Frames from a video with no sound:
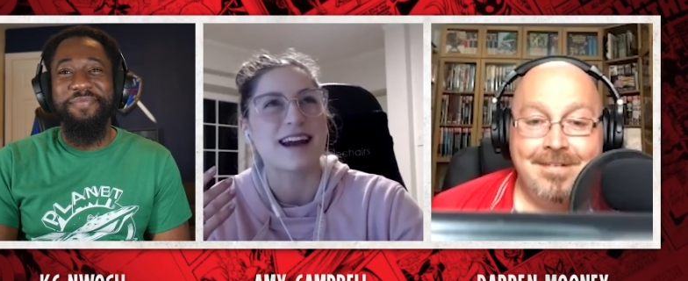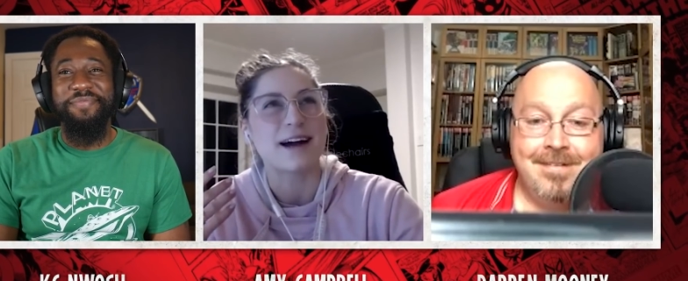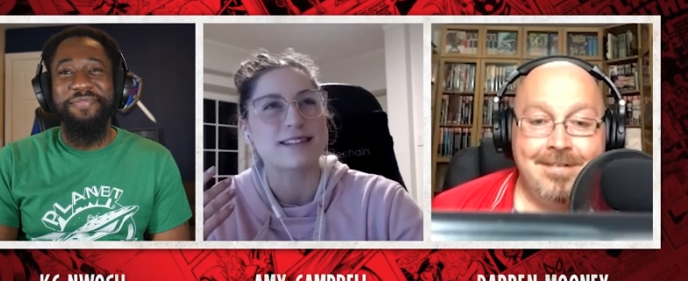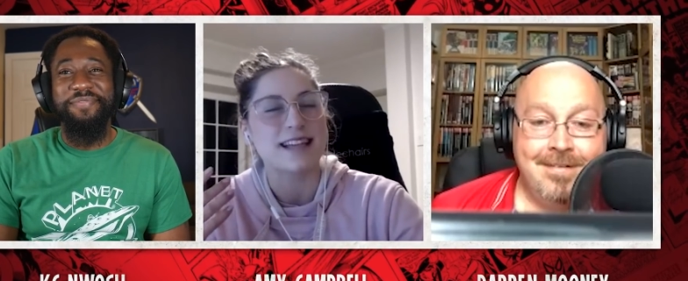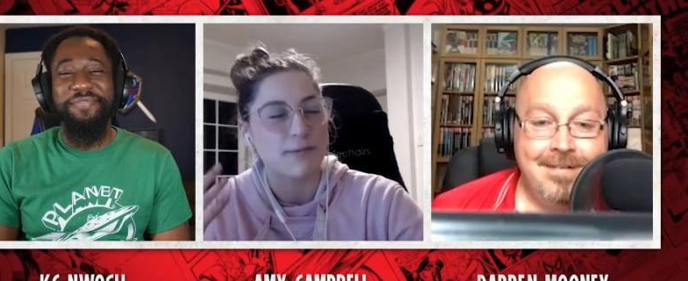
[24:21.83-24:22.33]
Speaker 1: And
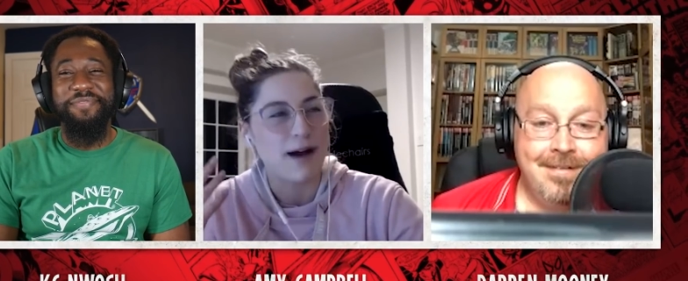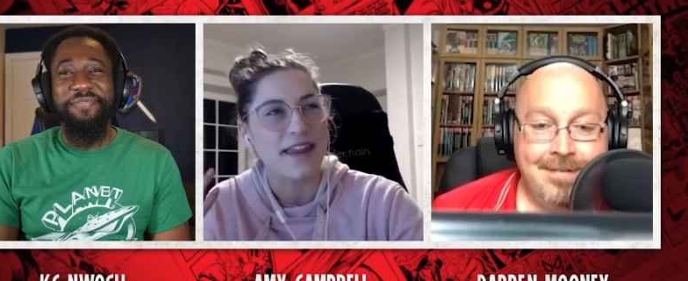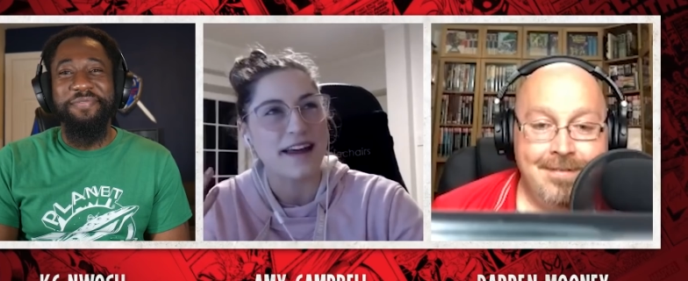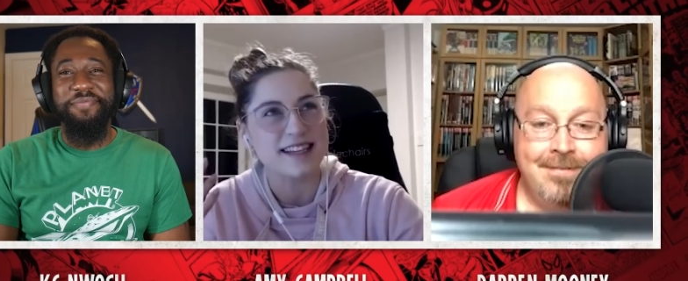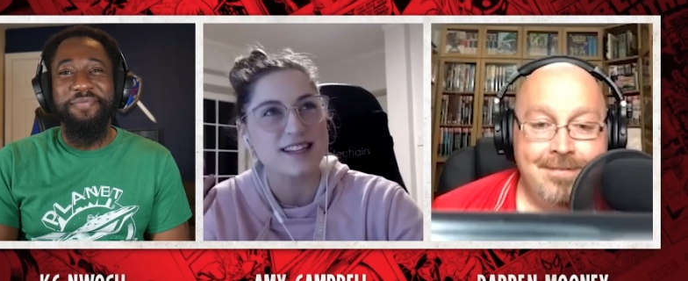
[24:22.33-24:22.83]
I was like, wow,
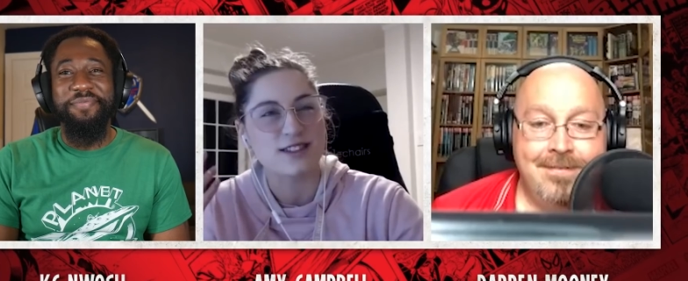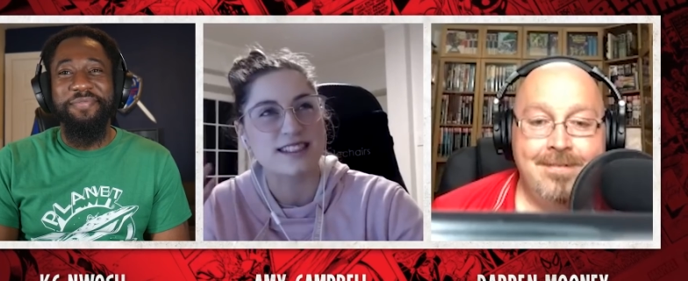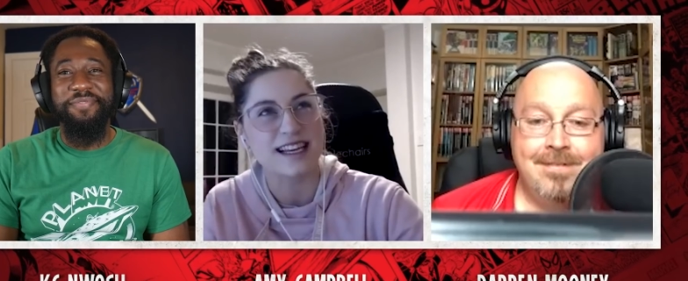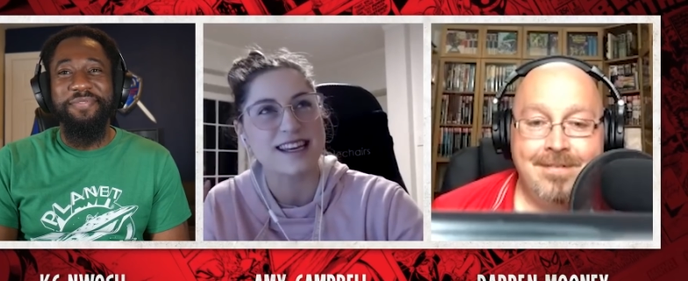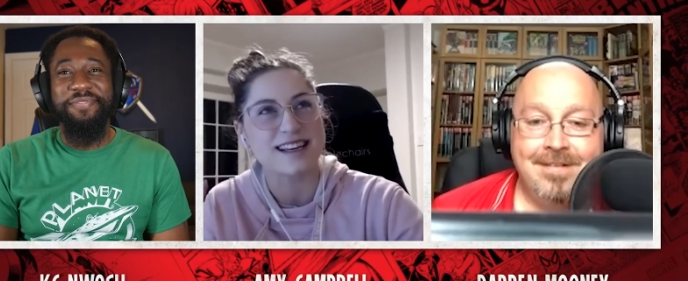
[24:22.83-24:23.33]
that sounds
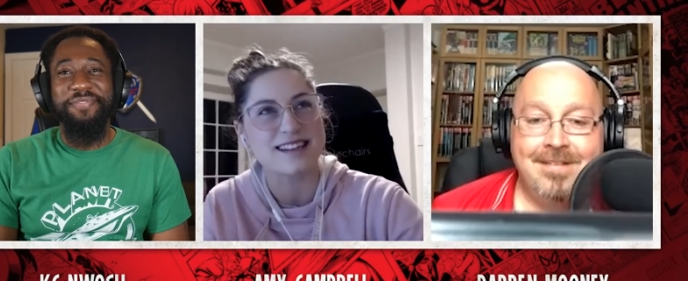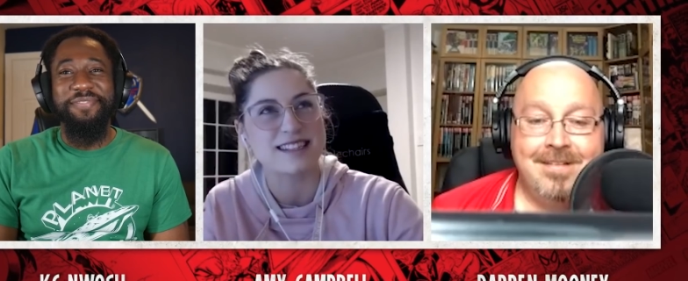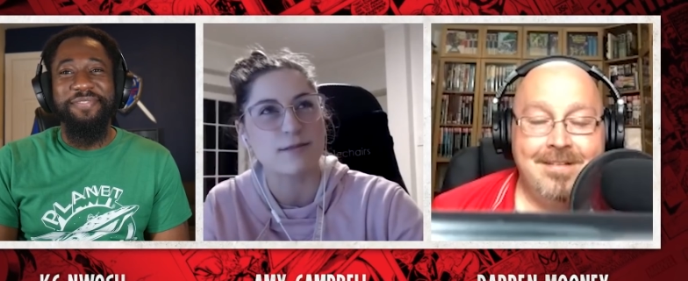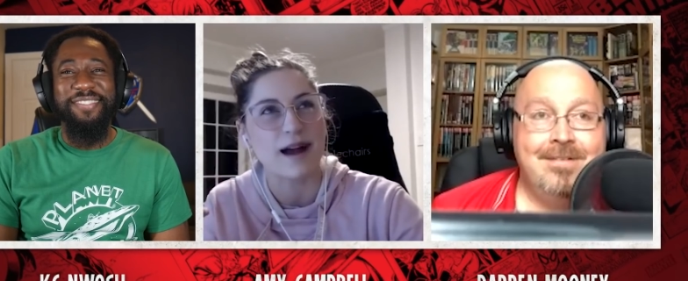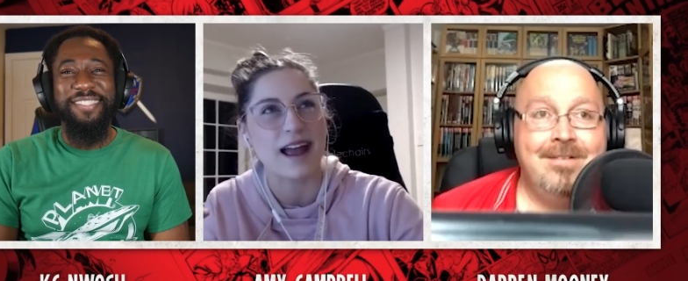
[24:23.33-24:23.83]

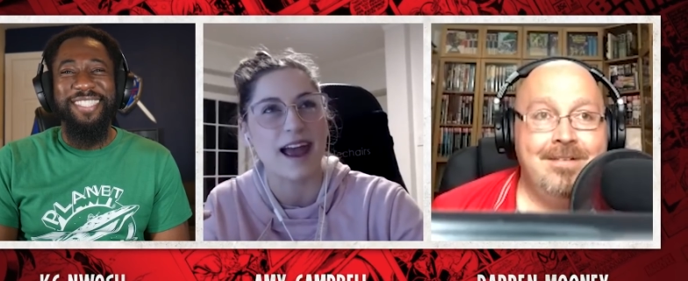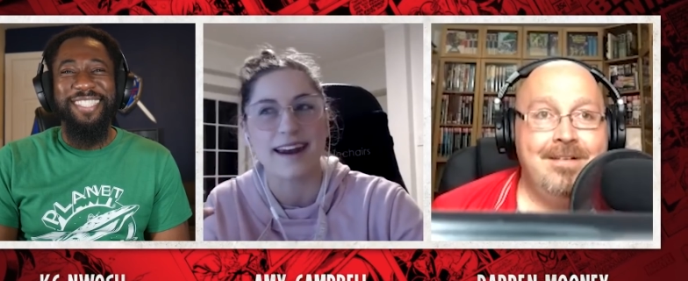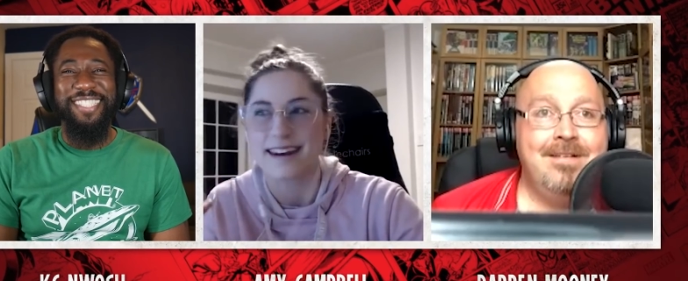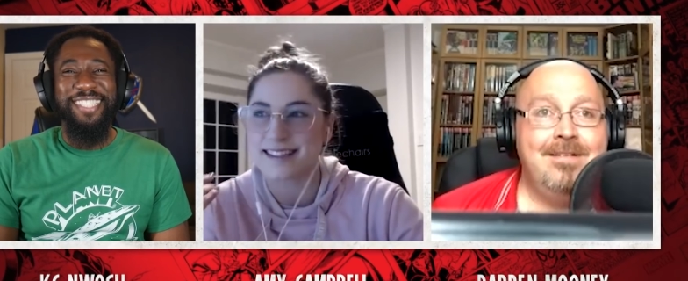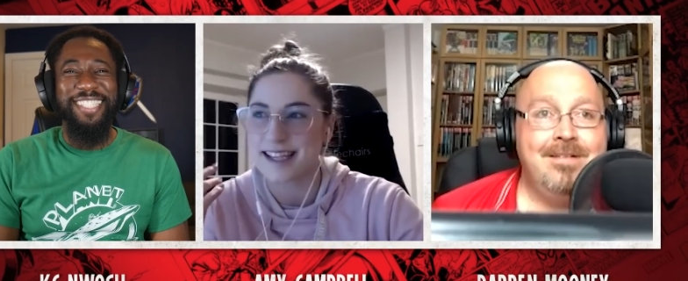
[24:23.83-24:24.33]
ridiculous in my
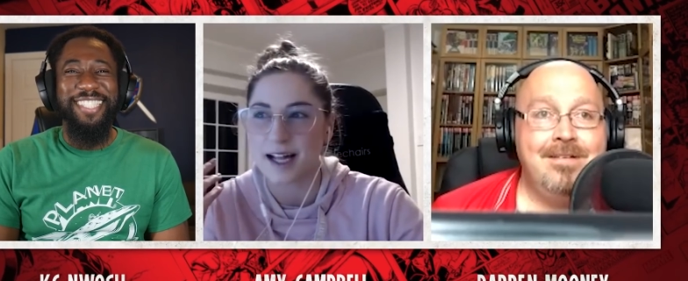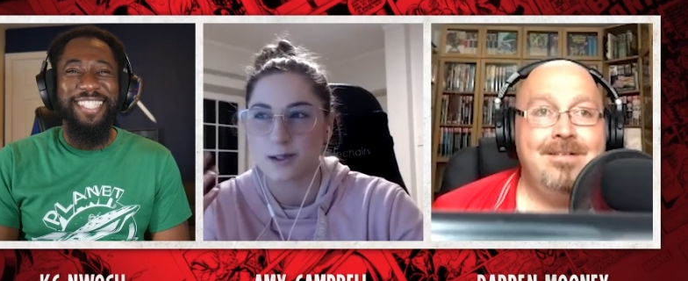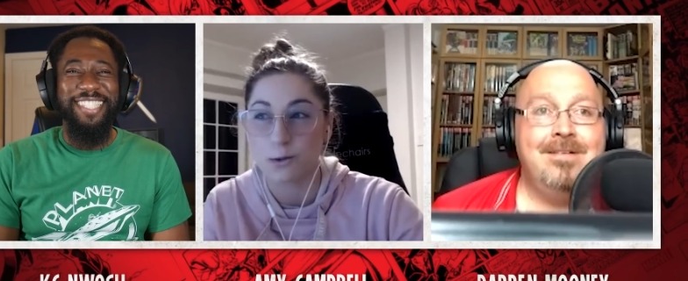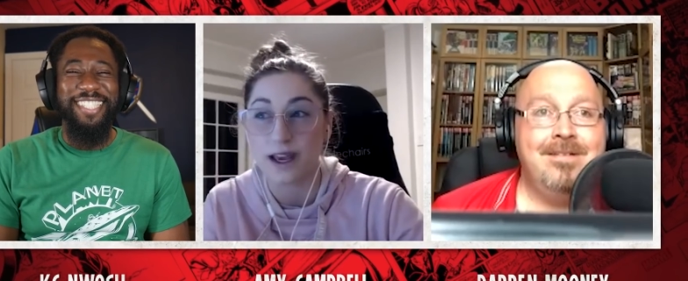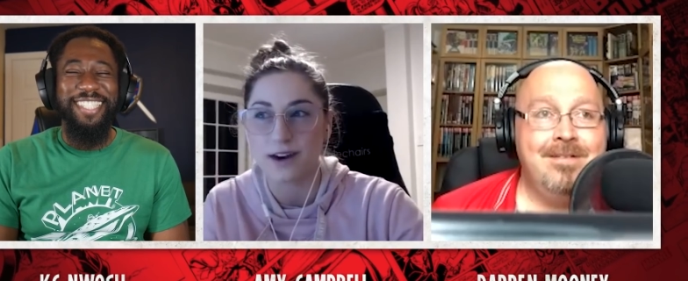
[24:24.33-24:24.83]
head and it
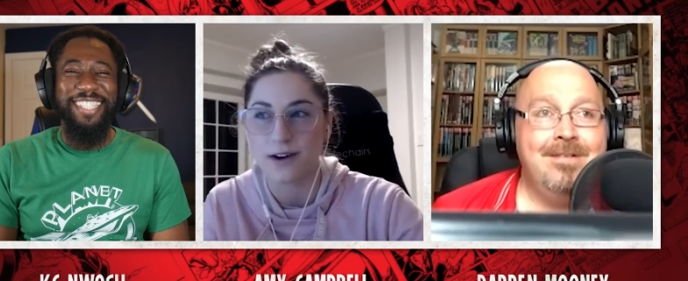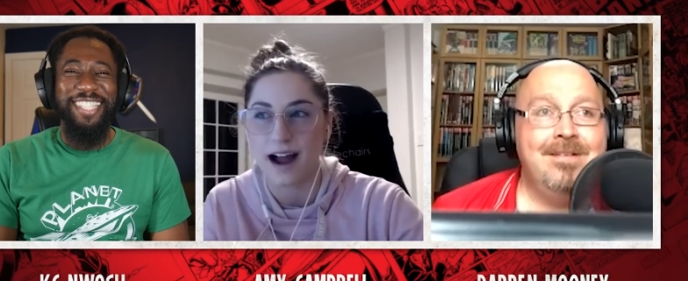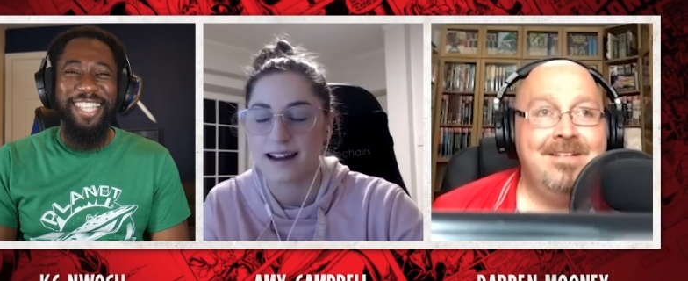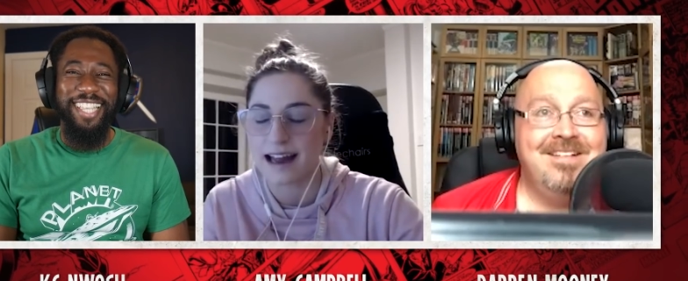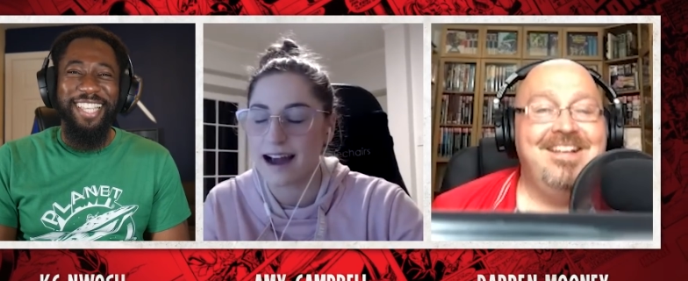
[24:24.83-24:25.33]
sounds weirder
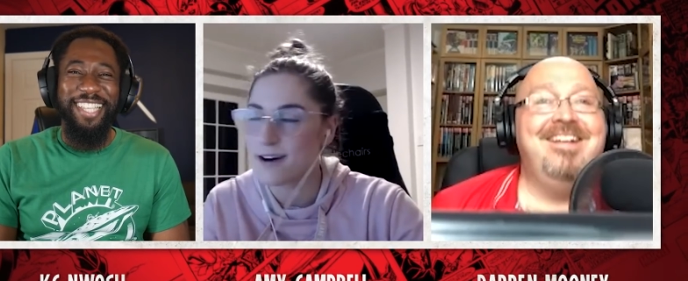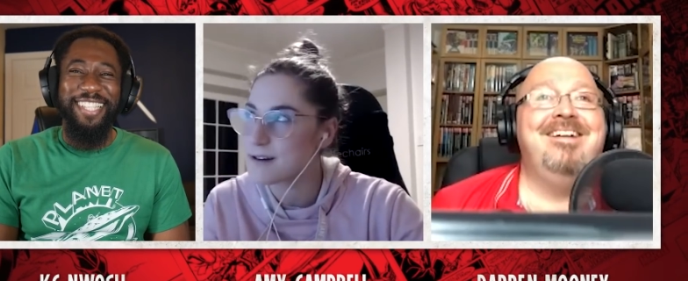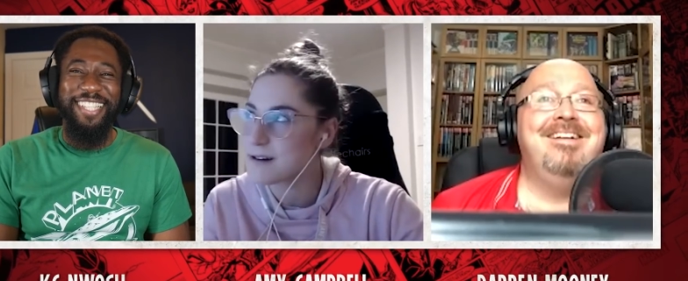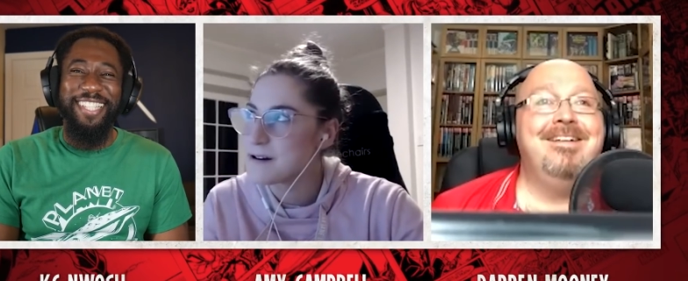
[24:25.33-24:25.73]
out loud.